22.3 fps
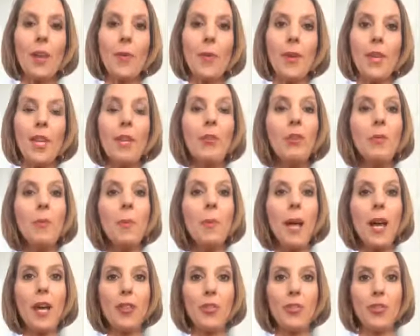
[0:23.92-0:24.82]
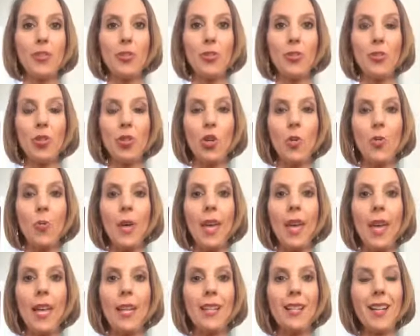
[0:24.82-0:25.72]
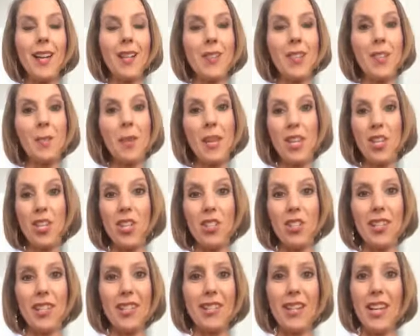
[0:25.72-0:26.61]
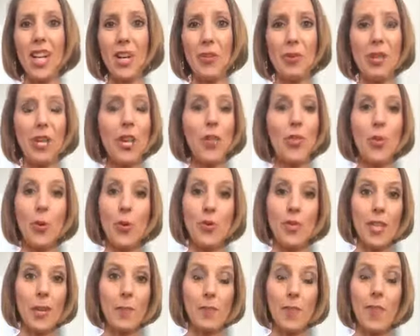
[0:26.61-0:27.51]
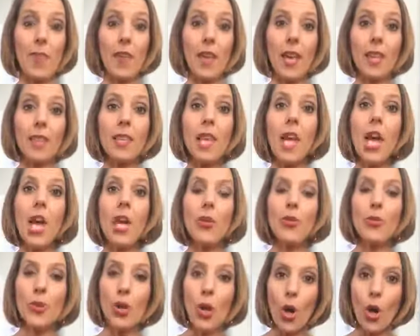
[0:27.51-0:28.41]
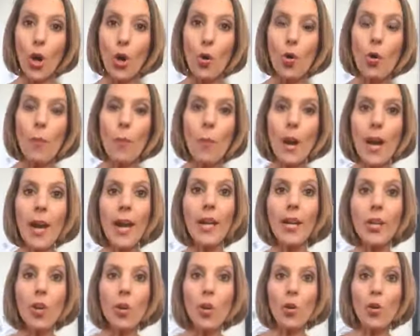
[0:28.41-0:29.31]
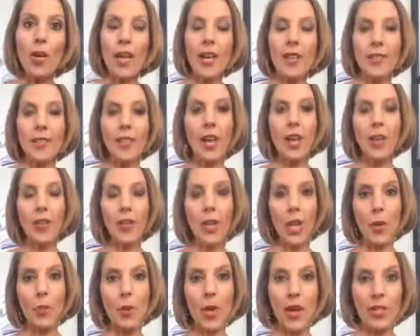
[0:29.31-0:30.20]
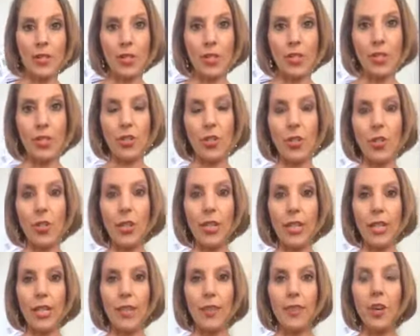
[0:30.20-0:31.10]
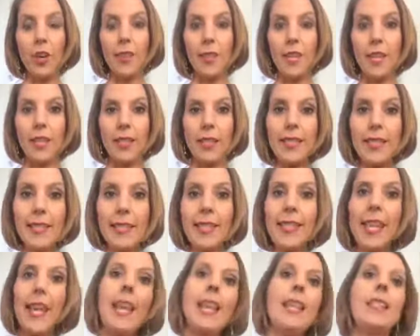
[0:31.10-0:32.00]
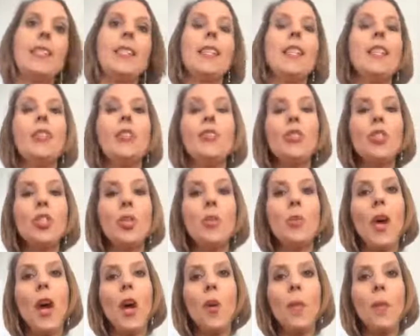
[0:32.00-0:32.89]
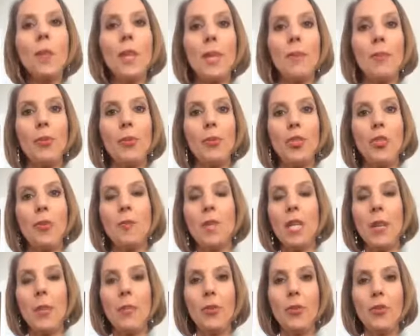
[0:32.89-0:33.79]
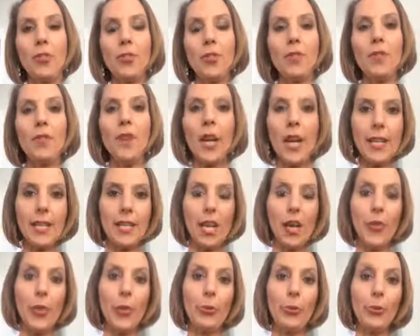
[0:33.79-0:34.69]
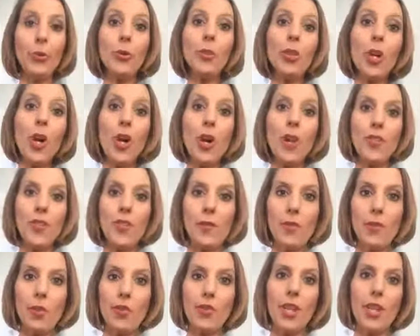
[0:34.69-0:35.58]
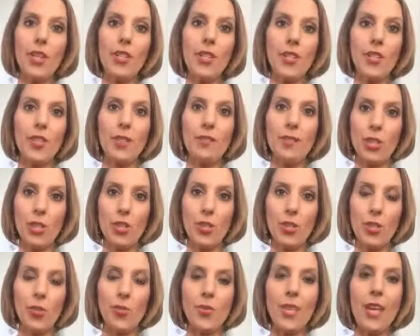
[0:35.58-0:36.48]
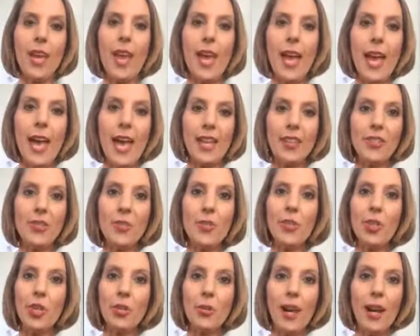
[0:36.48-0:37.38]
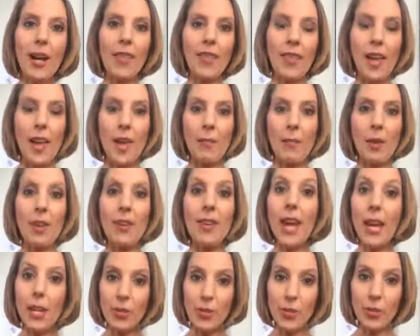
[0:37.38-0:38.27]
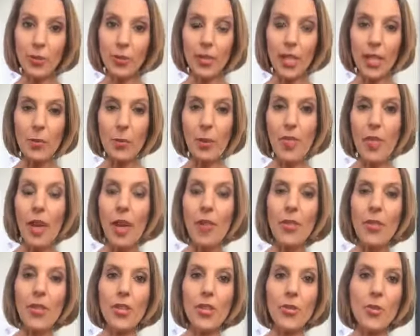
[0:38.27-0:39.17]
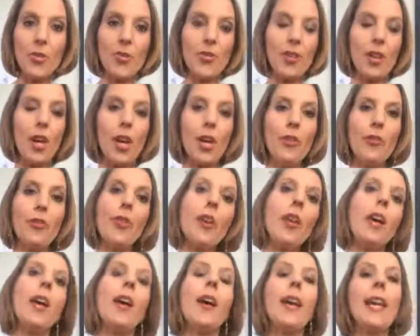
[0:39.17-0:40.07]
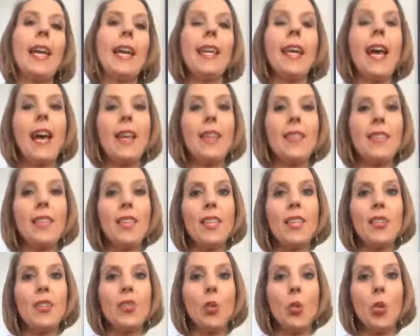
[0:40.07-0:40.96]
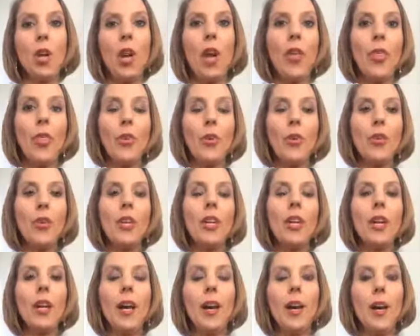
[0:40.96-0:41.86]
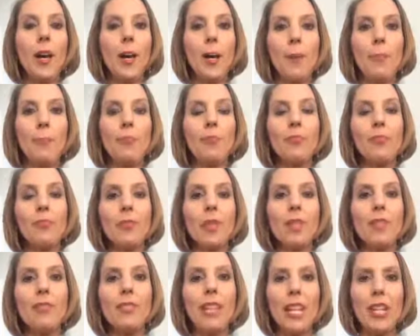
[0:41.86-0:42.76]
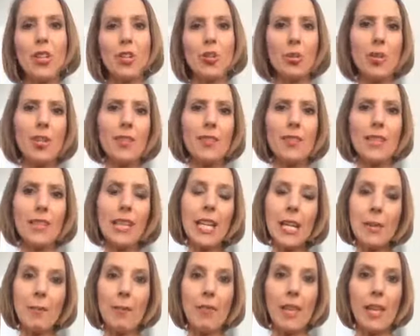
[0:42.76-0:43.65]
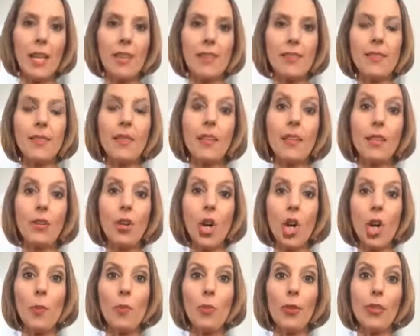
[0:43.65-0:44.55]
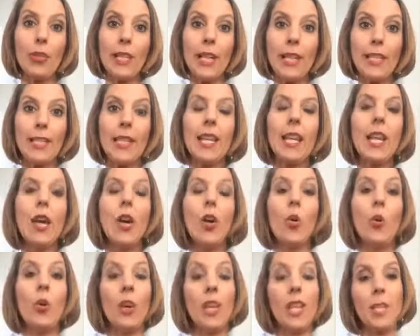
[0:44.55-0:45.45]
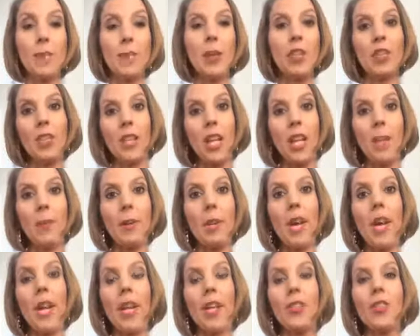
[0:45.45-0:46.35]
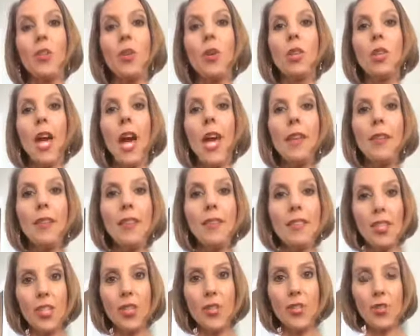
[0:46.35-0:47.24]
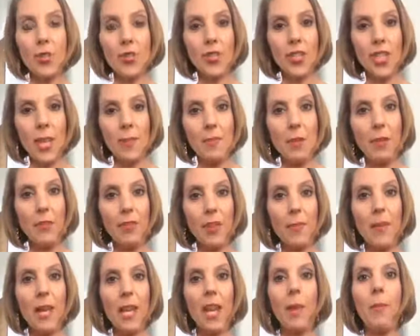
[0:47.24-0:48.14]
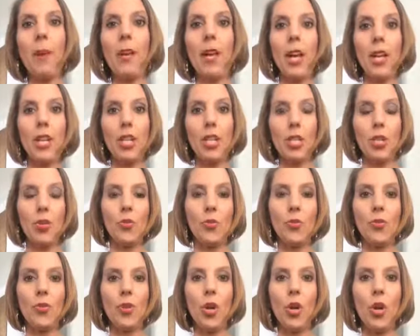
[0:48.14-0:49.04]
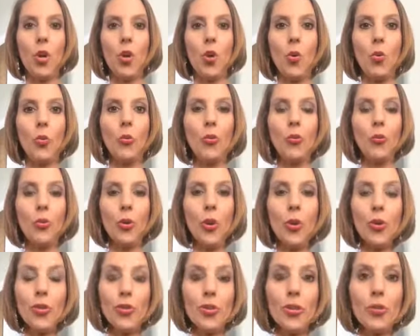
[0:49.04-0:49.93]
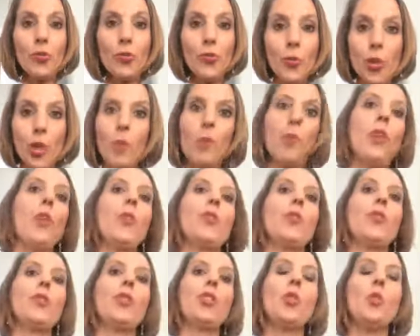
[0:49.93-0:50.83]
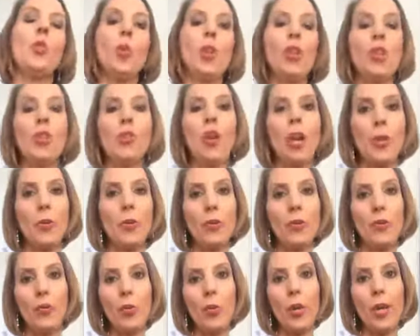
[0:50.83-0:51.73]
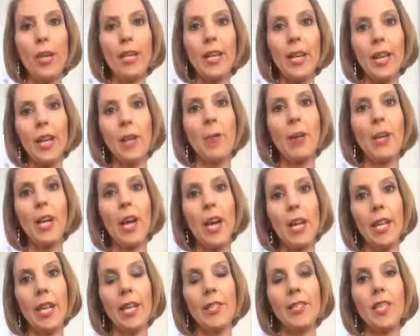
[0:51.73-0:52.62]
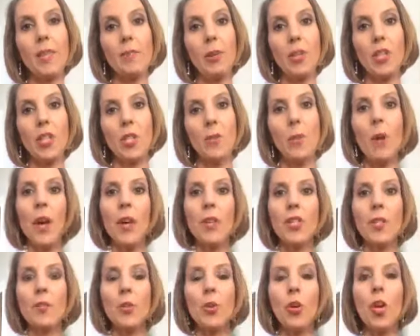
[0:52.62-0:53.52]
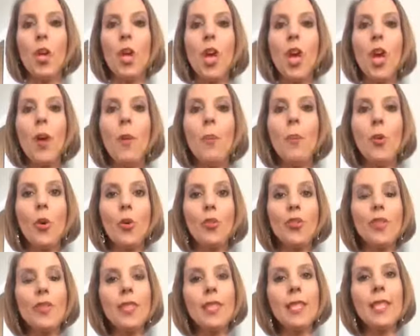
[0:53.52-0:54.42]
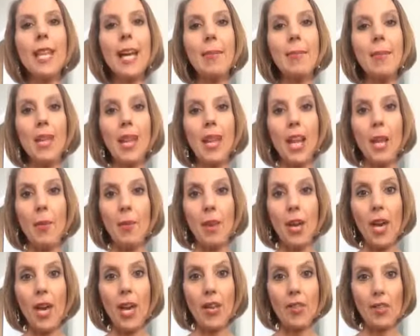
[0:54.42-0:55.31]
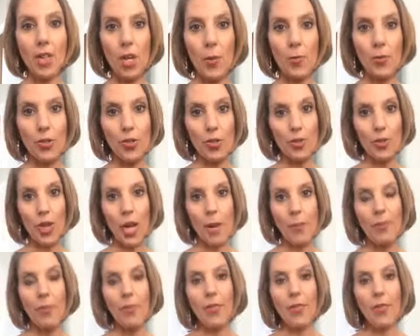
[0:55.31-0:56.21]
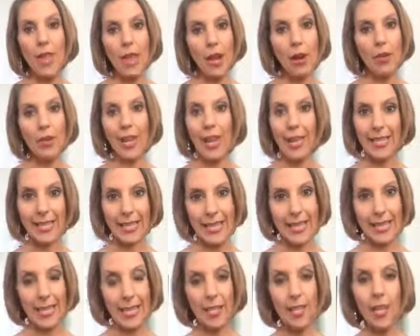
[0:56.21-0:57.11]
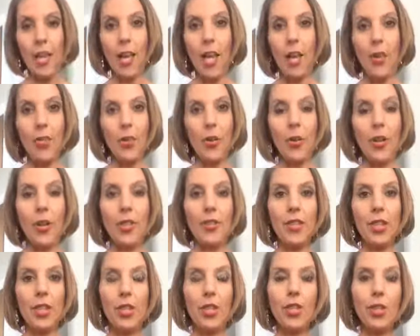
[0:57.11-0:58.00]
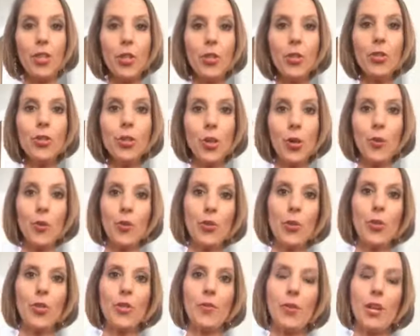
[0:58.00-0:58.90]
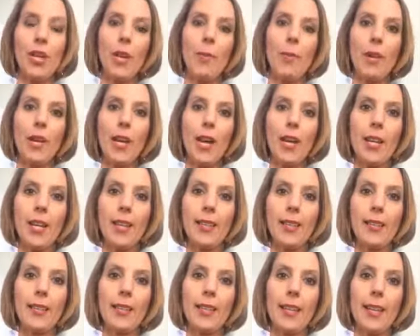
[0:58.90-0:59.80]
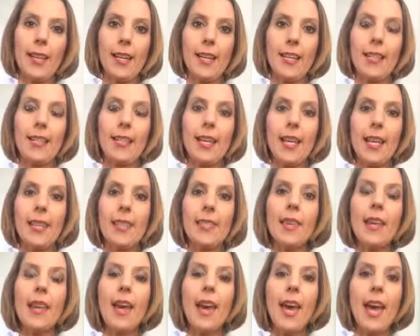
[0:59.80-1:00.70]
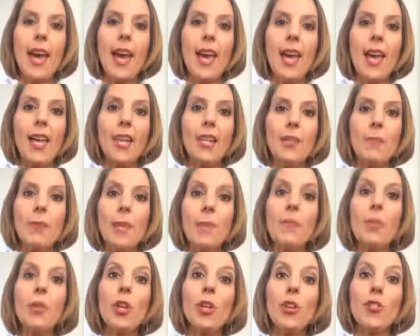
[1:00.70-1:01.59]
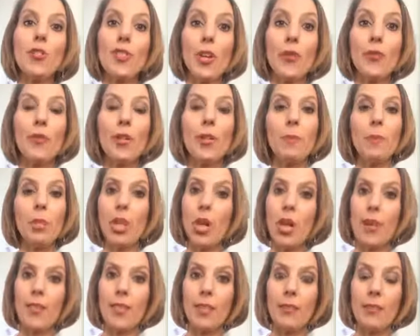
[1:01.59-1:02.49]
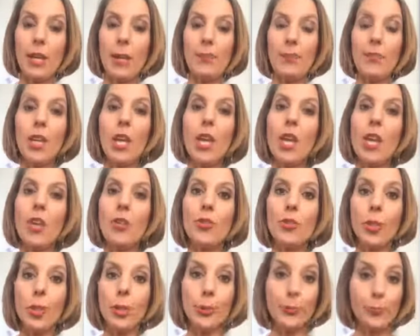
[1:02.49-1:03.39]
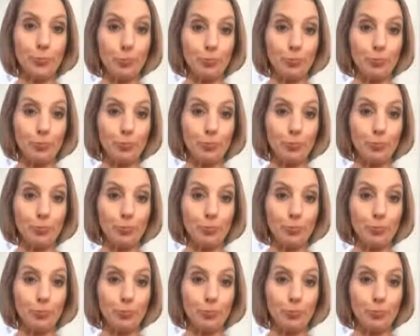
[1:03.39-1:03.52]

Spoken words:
irritable bowel syndrome, and constipation and diarrhea and those types of things. So my goal as a healthcare practitioner on the holistic end is to help people to be able to find out the root cause of their digestive issues and to correct them naturally without the use of antacids or other dangerous type things to harm their gut, or especially antibiotics. So a lot of these issues are stemming from antibiotic use. So first and foremost, you want to try to avoid antibiotics as much as possible. Most of the time that antibiotics are prescribed, they are not needed. There is a huge overuse of antibiotics in the United States, and people are suffering because of it. So